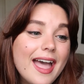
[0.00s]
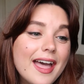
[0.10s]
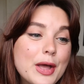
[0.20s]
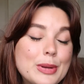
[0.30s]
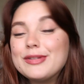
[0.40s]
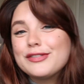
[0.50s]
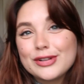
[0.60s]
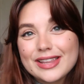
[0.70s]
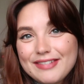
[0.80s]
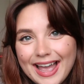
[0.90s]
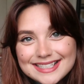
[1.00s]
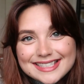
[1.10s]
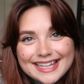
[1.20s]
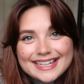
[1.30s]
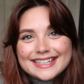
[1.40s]
am fully
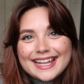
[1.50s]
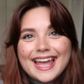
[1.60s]
vaccinated.